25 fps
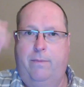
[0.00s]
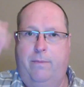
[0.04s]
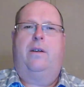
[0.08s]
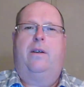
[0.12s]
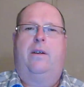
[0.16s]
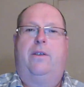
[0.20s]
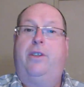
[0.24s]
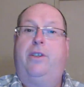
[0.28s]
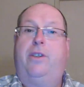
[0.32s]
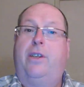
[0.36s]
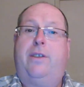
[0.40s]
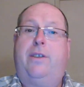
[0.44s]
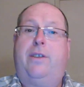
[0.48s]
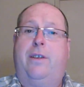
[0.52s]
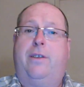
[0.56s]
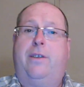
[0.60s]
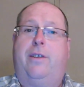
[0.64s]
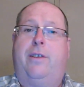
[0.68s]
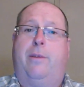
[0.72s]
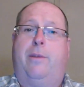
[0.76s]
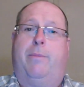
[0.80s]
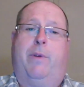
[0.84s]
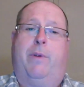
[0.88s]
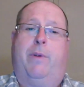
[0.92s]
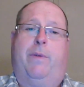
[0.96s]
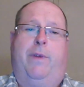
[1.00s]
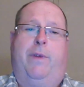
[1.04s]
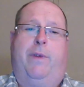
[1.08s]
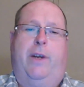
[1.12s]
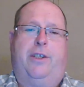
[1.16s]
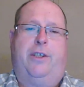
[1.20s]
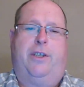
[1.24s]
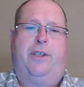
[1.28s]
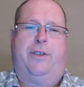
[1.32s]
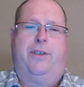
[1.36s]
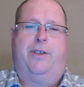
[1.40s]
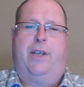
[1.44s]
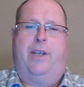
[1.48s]
Just as the
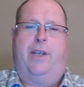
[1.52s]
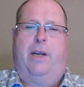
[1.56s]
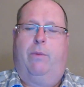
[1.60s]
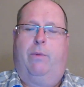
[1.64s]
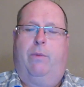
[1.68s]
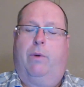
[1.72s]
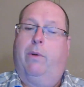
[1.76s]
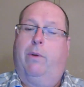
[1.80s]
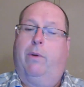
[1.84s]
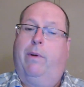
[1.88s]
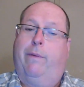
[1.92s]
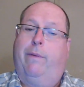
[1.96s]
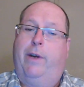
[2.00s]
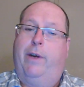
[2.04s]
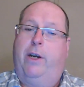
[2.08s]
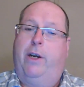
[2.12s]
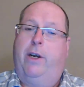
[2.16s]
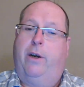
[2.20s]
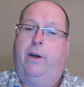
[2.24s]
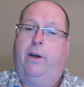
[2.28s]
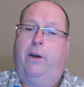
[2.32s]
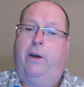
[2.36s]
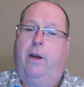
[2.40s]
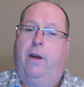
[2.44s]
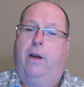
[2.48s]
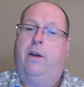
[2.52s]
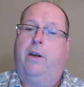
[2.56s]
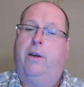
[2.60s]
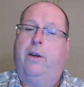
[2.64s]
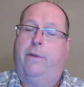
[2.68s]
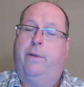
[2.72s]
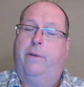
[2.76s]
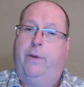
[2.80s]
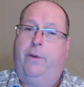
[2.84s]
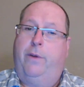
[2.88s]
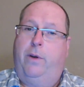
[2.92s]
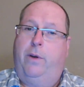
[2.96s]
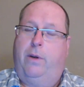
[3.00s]
professions that were revered
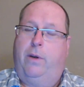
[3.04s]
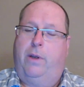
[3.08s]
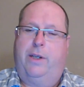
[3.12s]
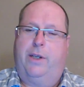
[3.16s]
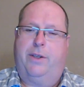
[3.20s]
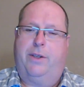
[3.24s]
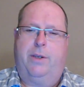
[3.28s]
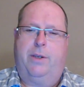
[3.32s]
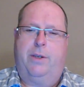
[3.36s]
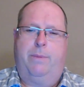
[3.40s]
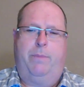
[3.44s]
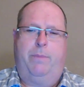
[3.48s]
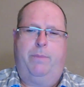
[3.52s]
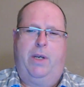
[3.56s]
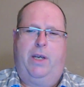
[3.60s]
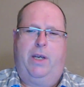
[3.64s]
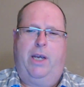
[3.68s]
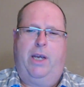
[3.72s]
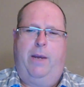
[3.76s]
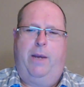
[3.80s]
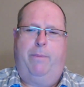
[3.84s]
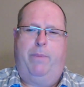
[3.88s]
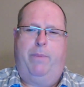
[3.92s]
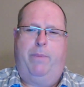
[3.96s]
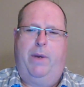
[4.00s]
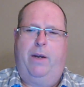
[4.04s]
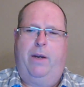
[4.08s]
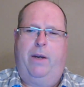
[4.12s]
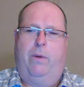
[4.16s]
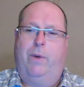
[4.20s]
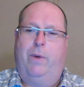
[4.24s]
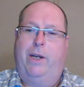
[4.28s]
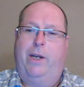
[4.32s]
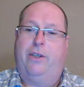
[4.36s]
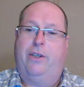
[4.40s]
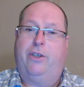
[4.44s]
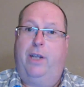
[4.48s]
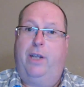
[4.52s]
under feudalism became paid
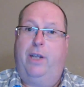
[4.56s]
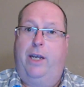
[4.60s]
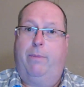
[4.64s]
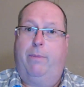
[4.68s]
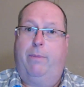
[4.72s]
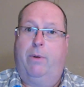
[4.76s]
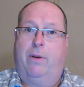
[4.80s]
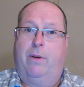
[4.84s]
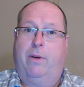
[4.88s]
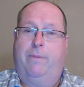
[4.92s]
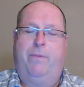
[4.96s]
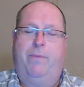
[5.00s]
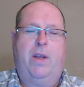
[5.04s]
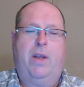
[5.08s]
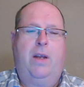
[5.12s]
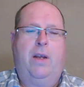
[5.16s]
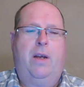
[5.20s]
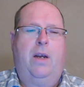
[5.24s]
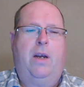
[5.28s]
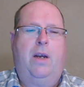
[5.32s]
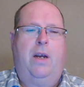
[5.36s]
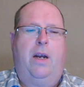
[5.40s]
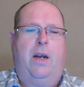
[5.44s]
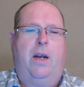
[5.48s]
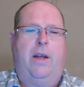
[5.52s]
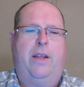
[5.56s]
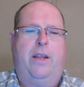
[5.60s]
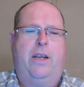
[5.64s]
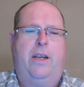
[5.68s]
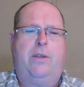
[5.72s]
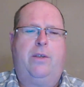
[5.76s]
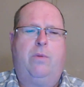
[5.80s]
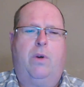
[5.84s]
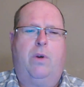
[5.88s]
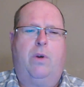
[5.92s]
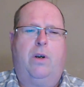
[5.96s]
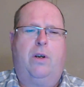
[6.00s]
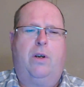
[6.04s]
wage labor,
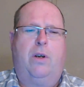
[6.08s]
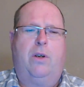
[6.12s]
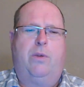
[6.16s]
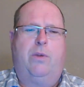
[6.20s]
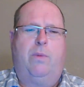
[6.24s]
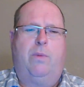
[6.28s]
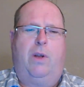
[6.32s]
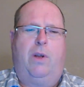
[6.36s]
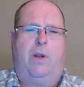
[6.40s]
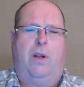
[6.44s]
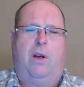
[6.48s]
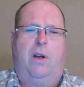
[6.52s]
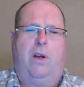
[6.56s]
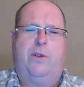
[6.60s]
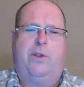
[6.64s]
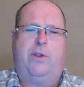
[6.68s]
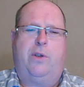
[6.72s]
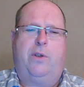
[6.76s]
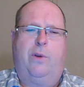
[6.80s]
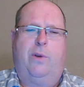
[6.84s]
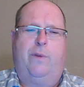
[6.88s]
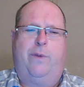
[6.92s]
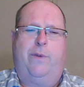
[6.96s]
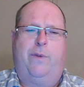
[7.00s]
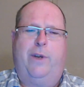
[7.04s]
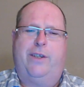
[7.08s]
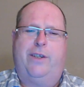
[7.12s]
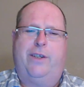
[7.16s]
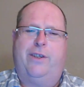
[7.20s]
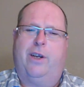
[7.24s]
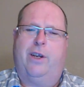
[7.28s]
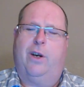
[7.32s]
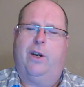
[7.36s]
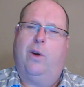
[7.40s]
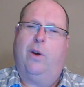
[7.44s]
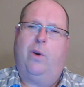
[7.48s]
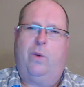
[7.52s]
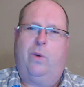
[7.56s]
these workers will also face
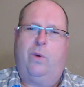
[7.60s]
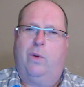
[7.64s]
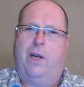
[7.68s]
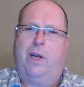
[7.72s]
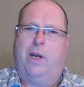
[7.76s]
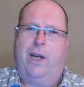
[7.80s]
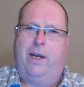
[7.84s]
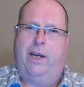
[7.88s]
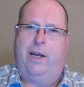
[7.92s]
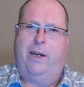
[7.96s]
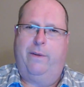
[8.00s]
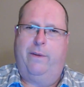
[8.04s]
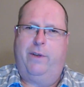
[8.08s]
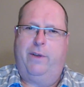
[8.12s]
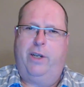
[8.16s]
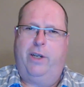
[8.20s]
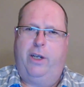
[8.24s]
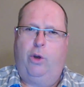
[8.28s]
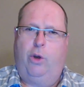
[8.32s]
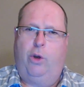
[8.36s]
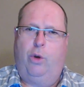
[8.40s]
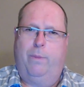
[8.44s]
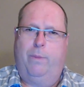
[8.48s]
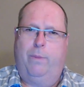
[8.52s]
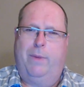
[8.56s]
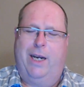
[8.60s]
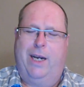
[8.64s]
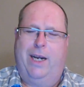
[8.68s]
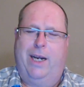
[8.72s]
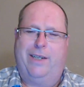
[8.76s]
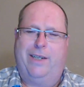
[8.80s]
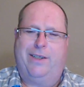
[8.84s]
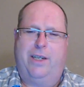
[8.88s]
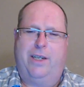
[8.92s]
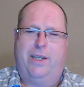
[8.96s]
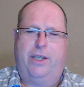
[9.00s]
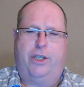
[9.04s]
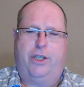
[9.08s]
their own kind of
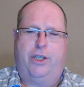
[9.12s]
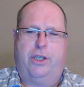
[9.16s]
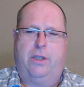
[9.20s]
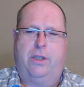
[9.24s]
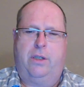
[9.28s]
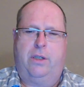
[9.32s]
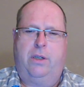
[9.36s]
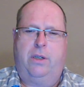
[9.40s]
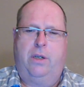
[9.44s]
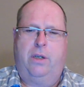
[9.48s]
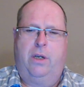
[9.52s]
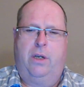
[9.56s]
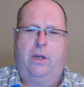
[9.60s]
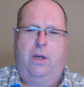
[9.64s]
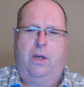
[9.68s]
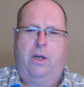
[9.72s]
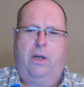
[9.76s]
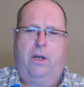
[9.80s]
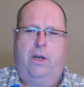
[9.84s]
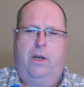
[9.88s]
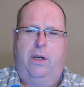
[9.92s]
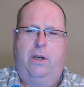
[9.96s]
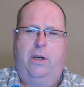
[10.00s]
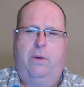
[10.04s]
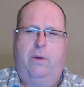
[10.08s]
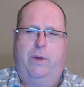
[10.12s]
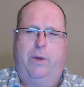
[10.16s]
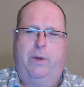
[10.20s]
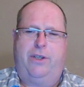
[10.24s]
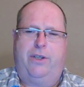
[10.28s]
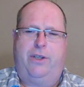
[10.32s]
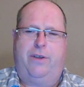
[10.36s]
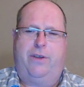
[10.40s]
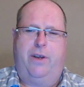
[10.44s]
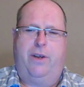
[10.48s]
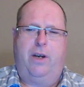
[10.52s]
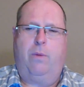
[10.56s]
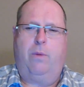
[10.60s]
dehumanization, under
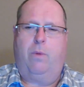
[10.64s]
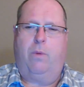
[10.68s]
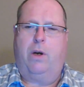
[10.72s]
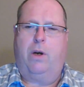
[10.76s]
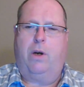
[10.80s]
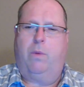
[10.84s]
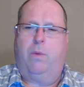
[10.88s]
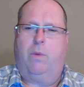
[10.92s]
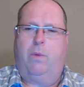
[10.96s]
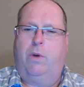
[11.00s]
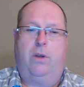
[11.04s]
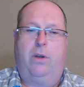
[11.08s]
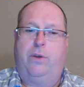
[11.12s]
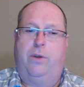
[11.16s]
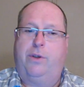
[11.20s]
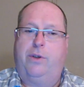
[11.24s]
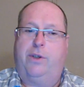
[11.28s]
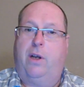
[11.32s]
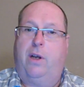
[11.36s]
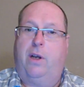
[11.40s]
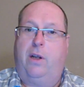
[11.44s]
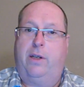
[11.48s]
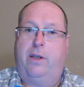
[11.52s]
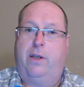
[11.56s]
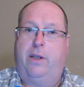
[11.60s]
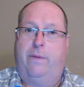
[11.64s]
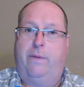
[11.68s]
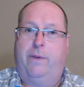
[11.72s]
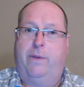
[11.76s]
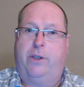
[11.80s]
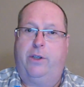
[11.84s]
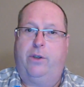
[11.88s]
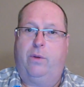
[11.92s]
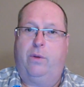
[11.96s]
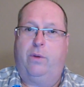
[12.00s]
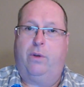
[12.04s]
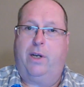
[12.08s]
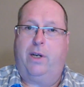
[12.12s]
which their work will lose all
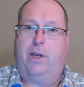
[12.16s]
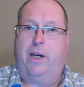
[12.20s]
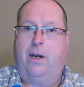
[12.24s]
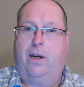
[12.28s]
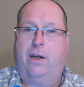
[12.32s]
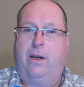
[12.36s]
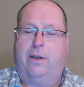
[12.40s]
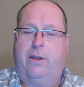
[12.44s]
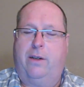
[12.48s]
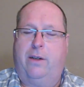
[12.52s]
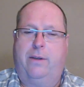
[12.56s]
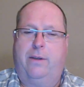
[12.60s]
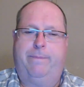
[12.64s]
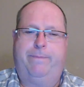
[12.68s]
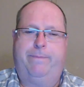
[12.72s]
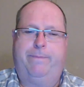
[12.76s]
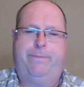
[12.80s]
individual character.